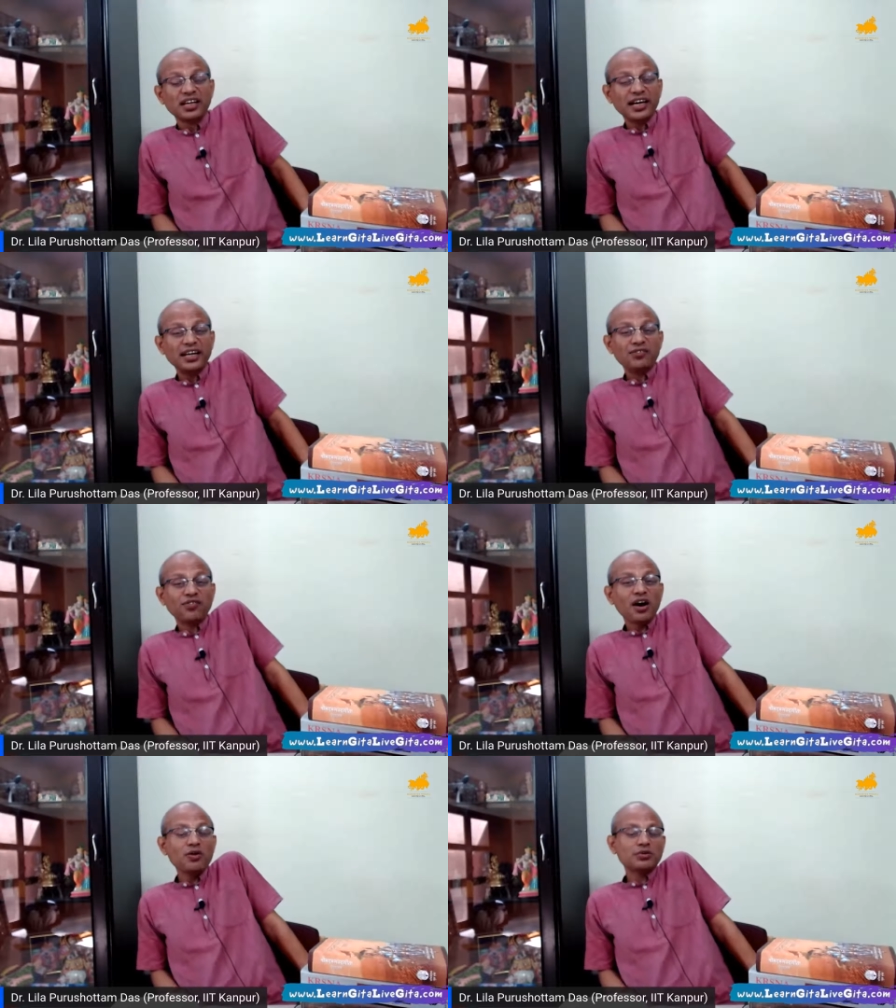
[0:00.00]
and
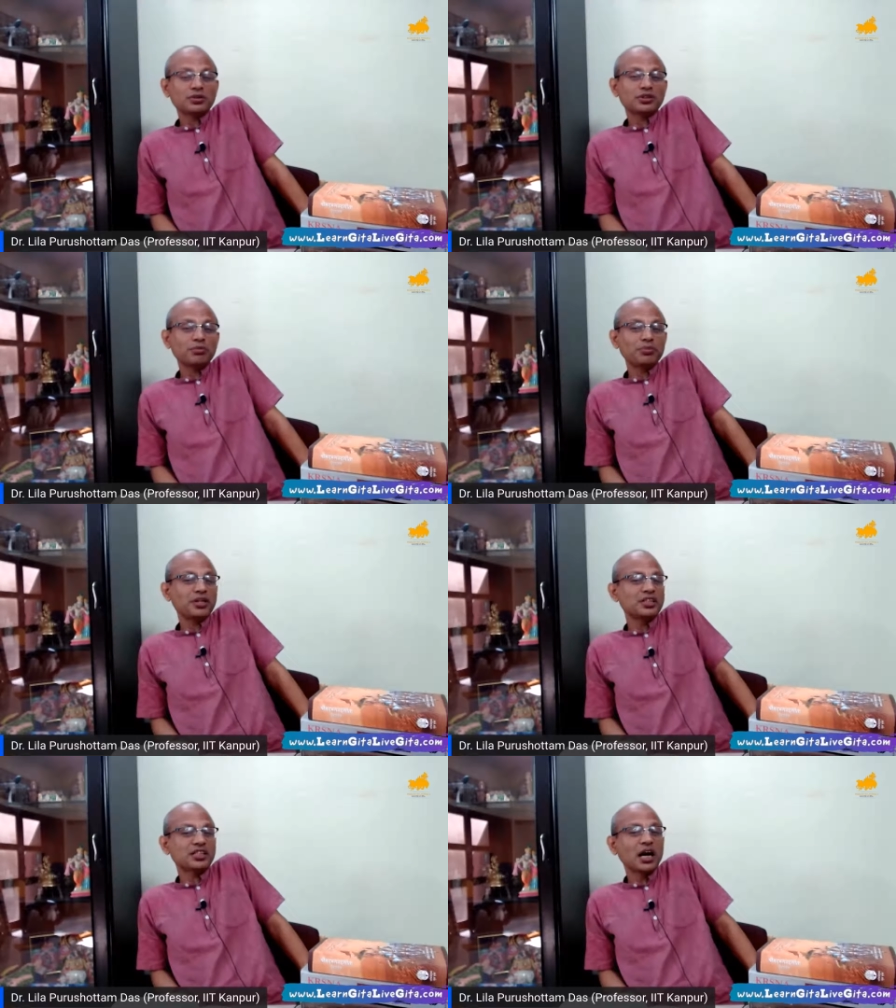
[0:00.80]
found
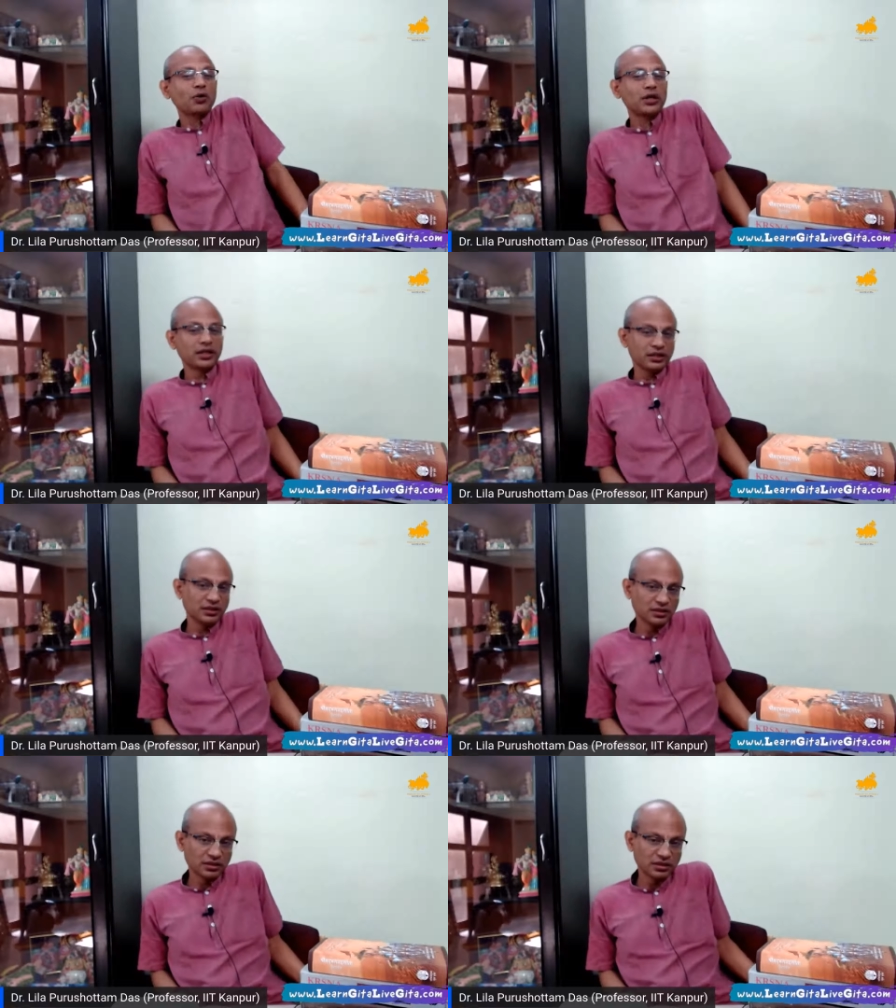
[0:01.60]
somebody is howling,
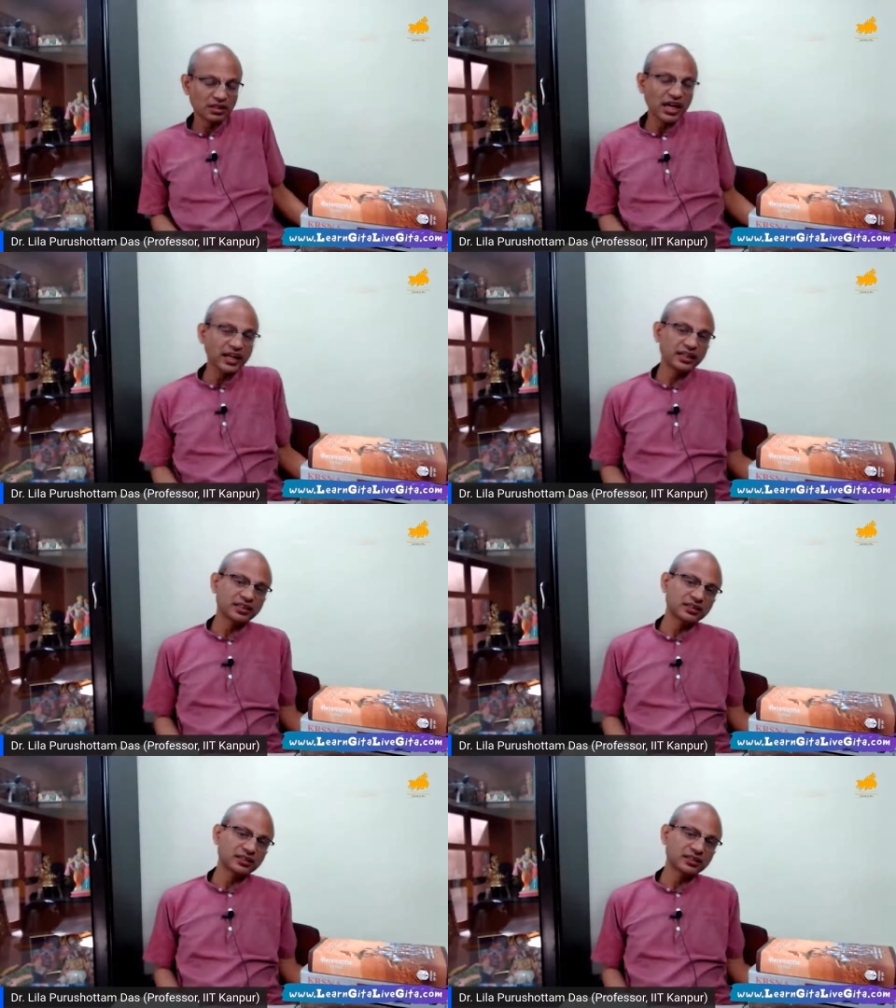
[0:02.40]
crying,